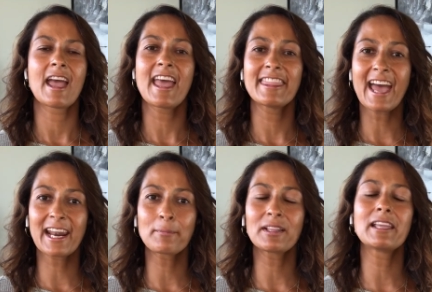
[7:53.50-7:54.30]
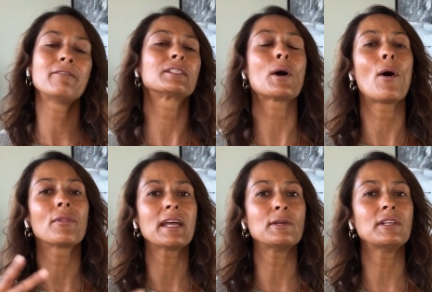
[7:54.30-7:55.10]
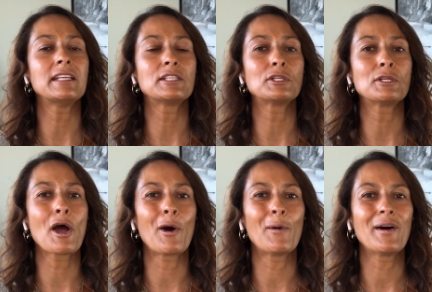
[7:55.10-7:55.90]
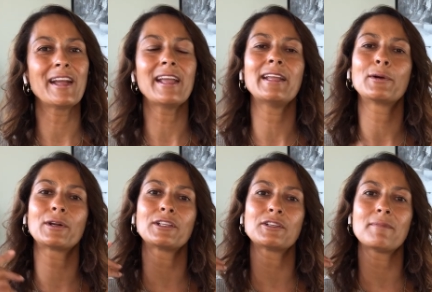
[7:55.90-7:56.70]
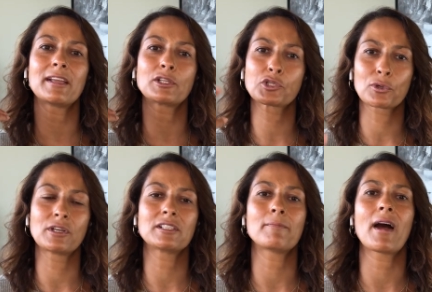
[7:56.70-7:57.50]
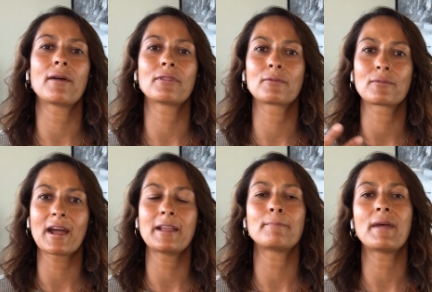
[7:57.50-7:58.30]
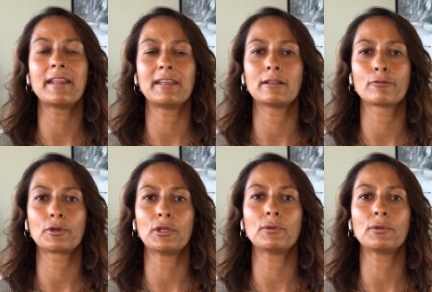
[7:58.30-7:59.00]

And that I believe is all that you need to know in order to make a choice about the right pen needle for you.